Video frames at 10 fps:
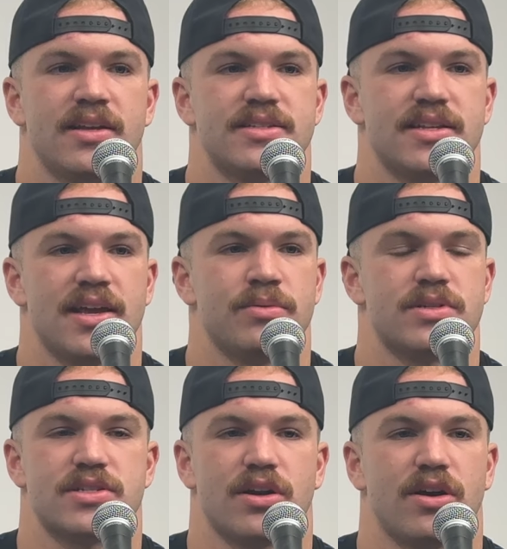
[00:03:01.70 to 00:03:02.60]
today was
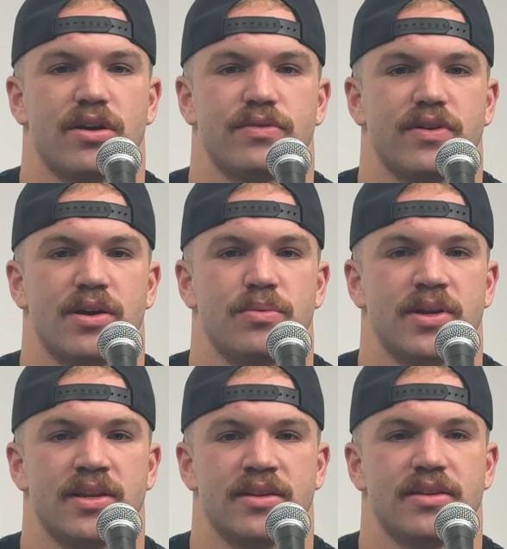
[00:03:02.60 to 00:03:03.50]
just a hard-fought
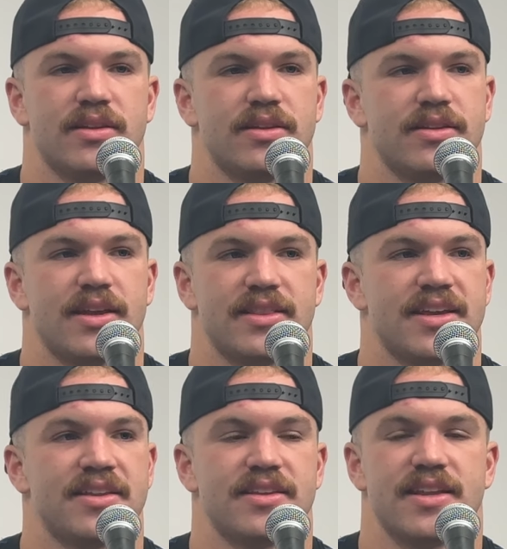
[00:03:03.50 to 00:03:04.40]
win, and at the
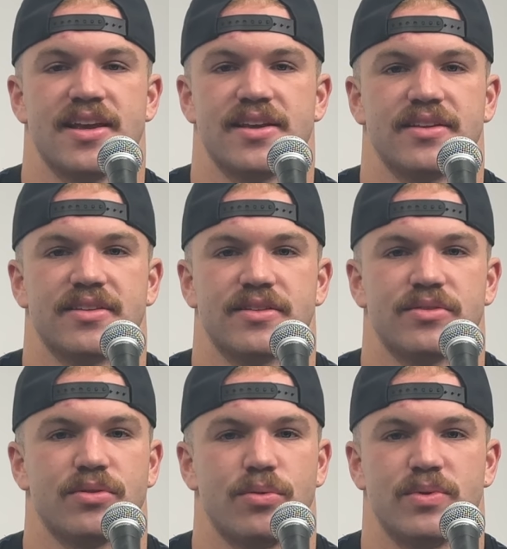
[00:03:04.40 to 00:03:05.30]
end of the day,
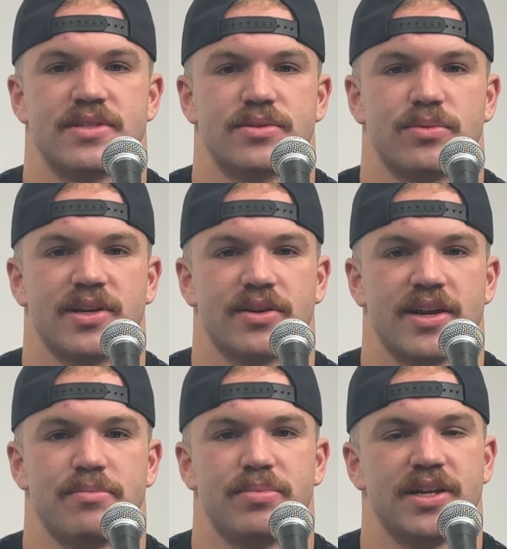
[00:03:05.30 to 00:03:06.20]
a win's a win,
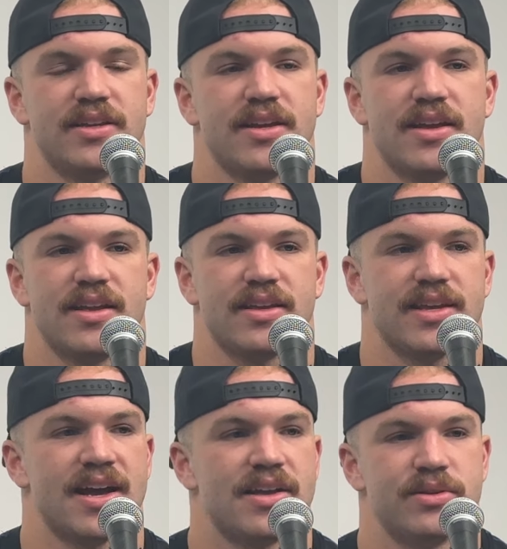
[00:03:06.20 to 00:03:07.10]
right? But,
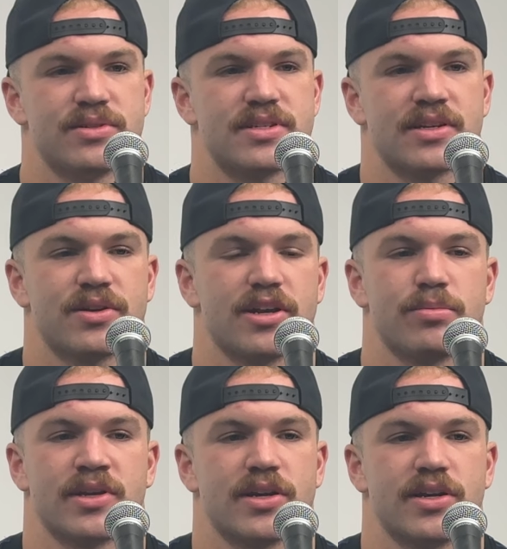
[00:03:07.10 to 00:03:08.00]
yeah, it was
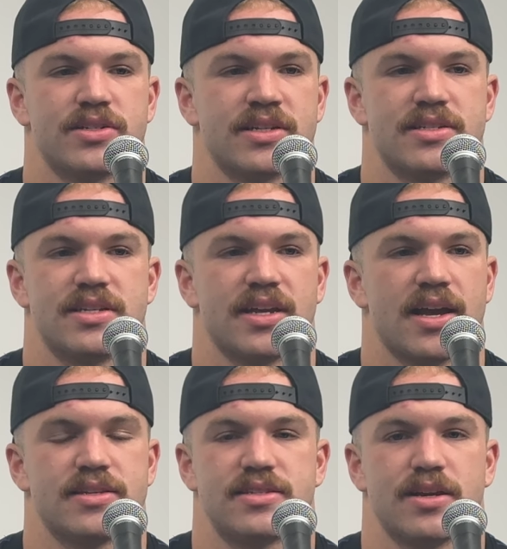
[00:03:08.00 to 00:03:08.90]
incredibly encouraging to see
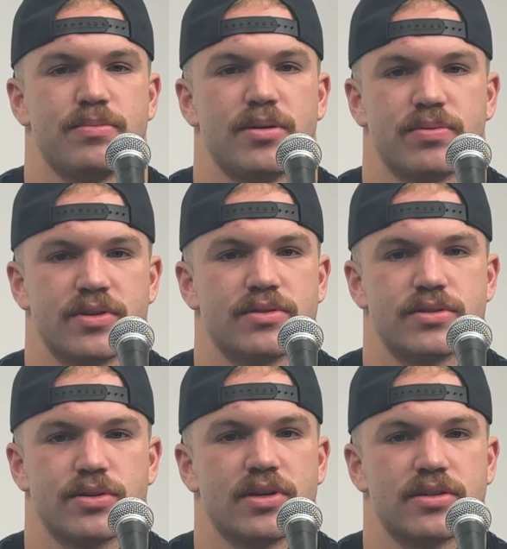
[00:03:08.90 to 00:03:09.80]
guys step up in those
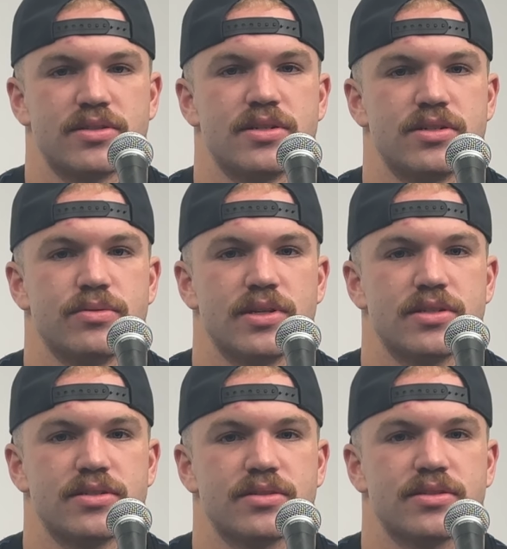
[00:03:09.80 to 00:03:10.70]
critical situations.